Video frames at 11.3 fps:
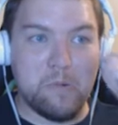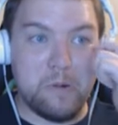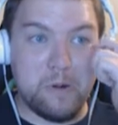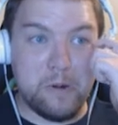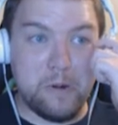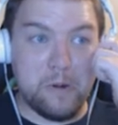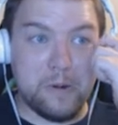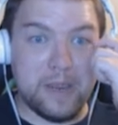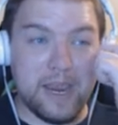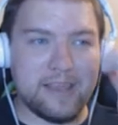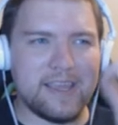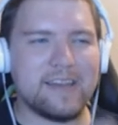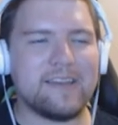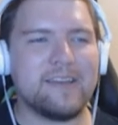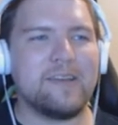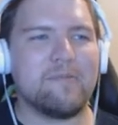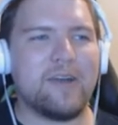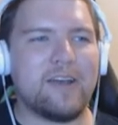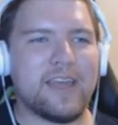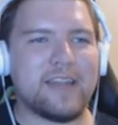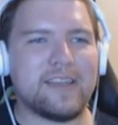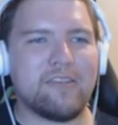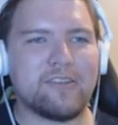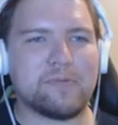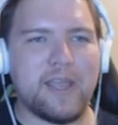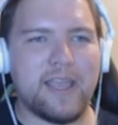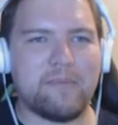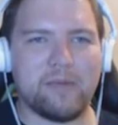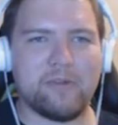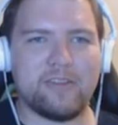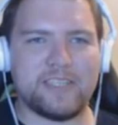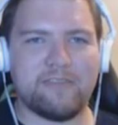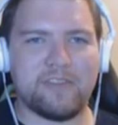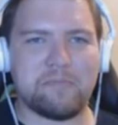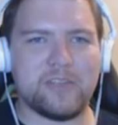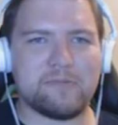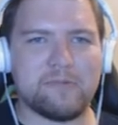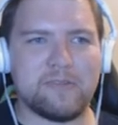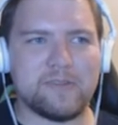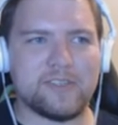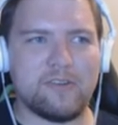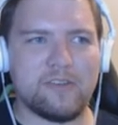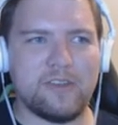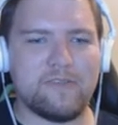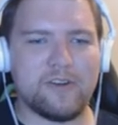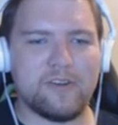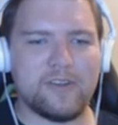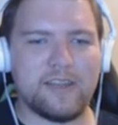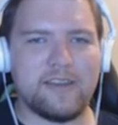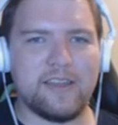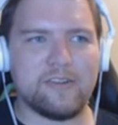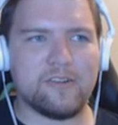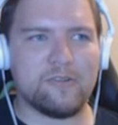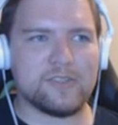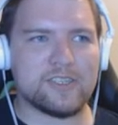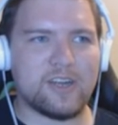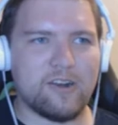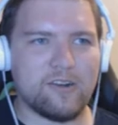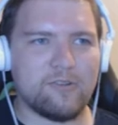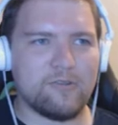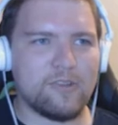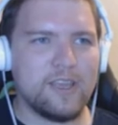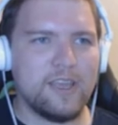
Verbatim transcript: Okay then. Well, that didn't go as planned, but I'm relatively pleased with the result. You've earned another gold star. Cool.